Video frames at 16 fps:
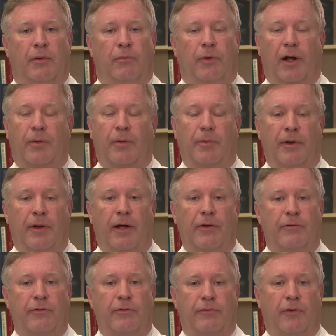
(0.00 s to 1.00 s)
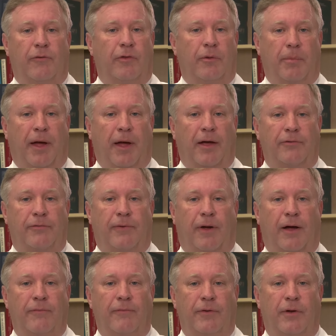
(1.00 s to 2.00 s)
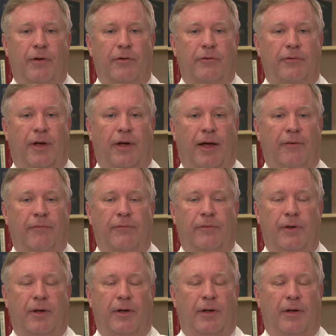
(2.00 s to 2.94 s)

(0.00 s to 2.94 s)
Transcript: Recommendations over the past five years have